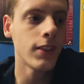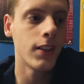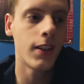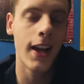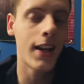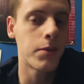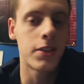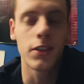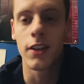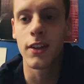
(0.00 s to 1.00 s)
Haney was
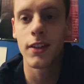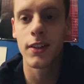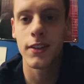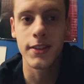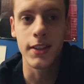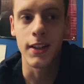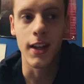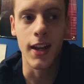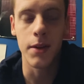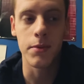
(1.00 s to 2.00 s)
still
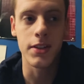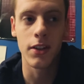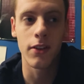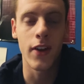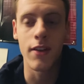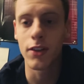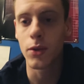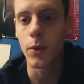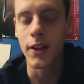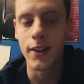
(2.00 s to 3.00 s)
the favorite to
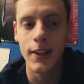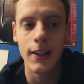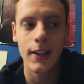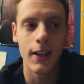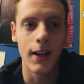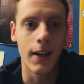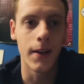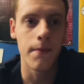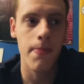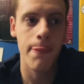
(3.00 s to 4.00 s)
win.
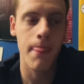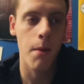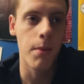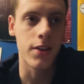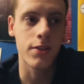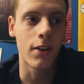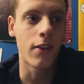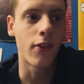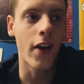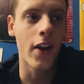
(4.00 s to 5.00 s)
Starting
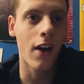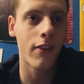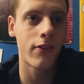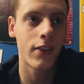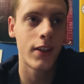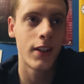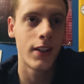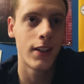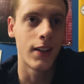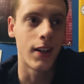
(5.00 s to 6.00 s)
the fight off,
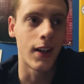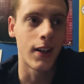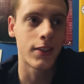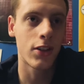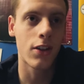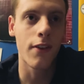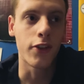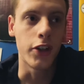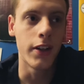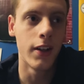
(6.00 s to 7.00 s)
started off
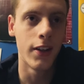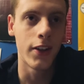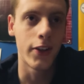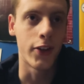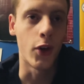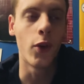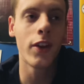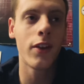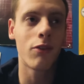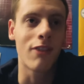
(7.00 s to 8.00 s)
good. The
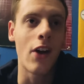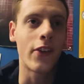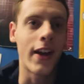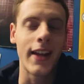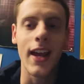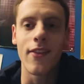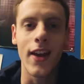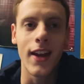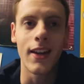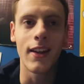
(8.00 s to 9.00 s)
only round I gave
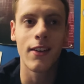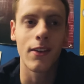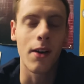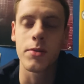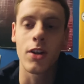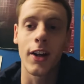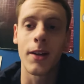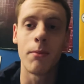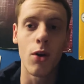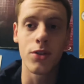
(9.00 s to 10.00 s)
Haney, I'm sorry,
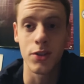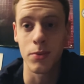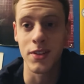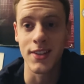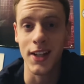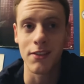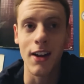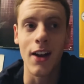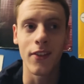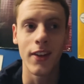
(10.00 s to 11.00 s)
Kambosos, was the second
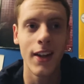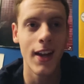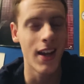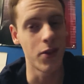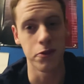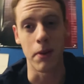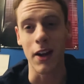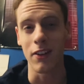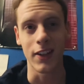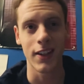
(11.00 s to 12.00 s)
round, and it was
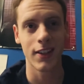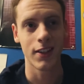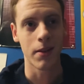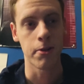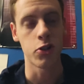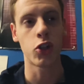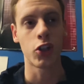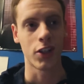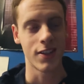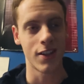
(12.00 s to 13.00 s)
barely. I mean, you
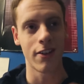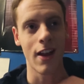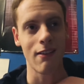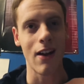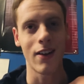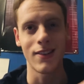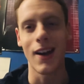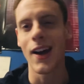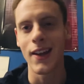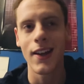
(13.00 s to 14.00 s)
could consider that round a
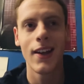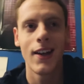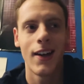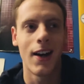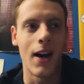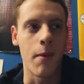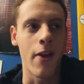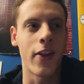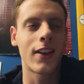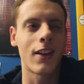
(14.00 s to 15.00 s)
tie. I
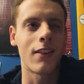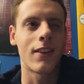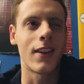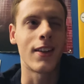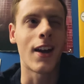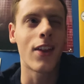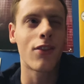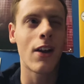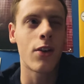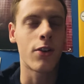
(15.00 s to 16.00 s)
think the ninth
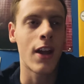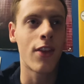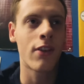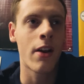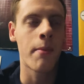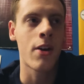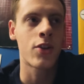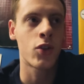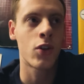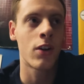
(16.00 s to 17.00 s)
round or tenth round, I'm not
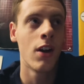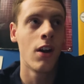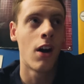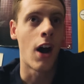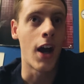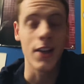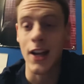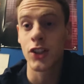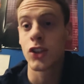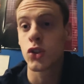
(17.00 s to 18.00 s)
sure, I
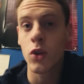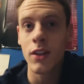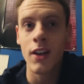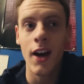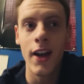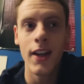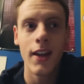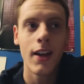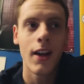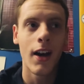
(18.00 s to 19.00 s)
actually scored a tie,
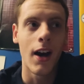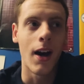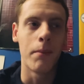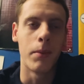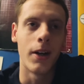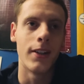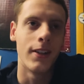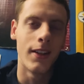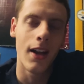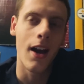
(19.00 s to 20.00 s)
but
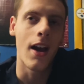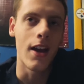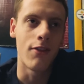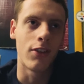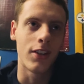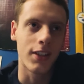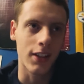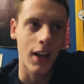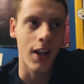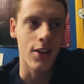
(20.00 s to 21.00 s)

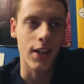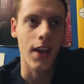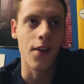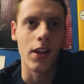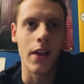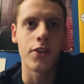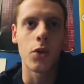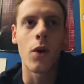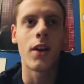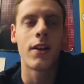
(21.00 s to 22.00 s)
realistically, I just gave it
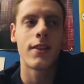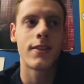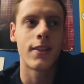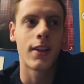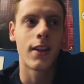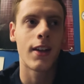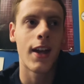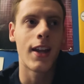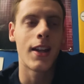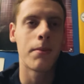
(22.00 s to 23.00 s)
11-1 to
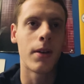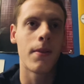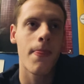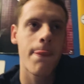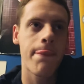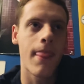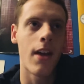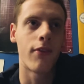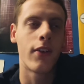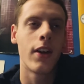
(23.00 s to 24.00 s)
Haney. But
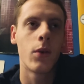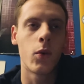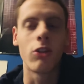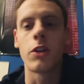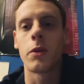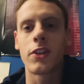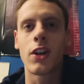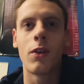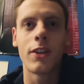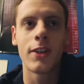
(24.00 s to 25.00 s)
if we really want to
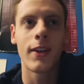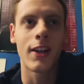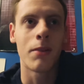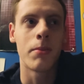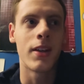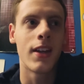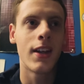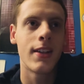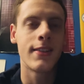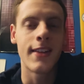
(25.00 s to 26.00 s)
go into it, it could be
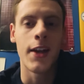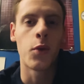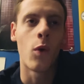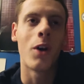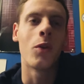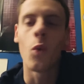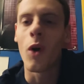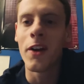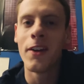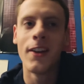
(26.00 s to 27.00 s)
10-1-1.